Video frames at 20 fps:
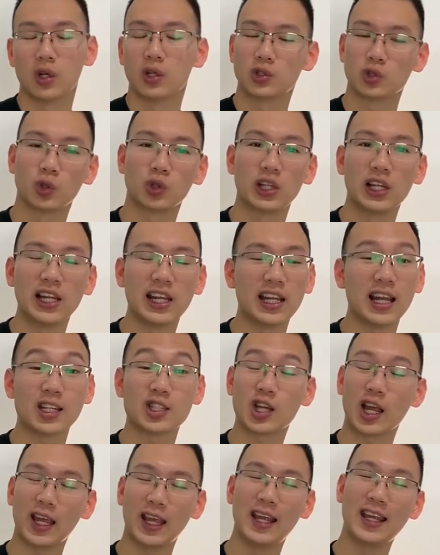So dili na
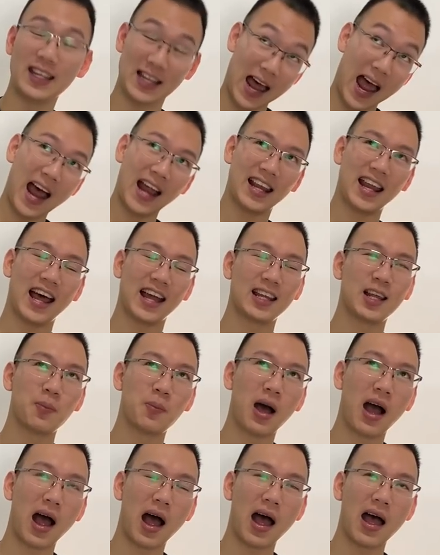siya inana na
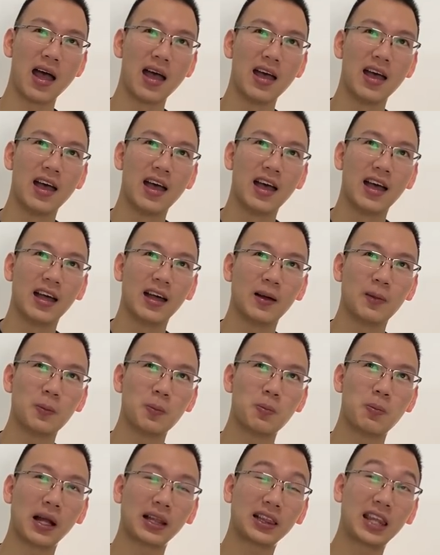mga
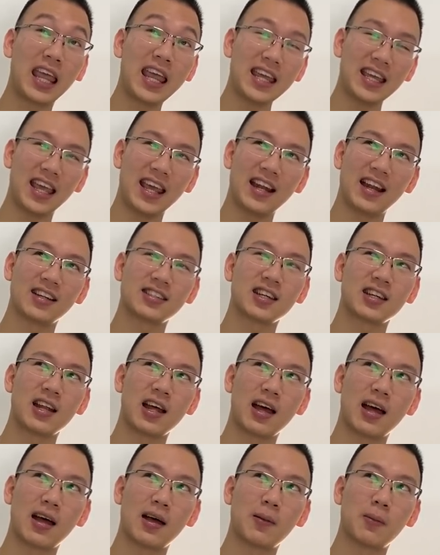batik na siya
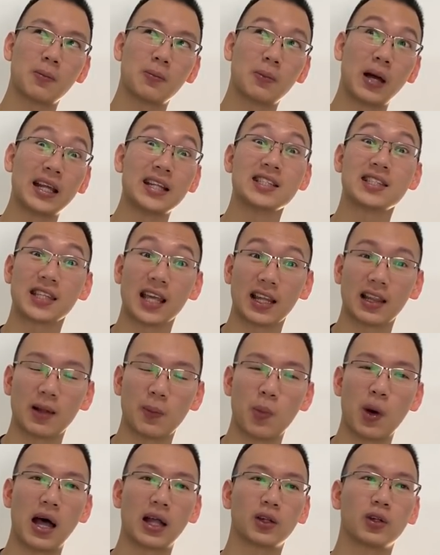na mindset na
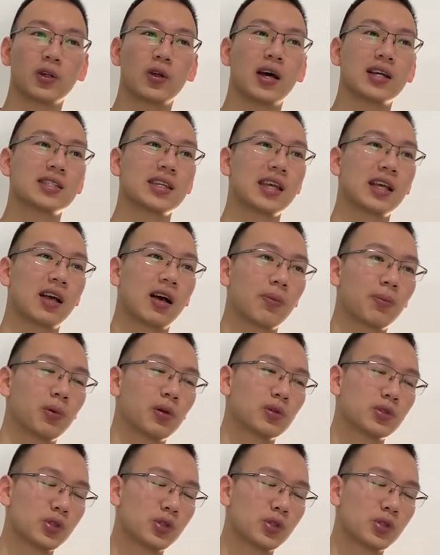buhaton no as a couple.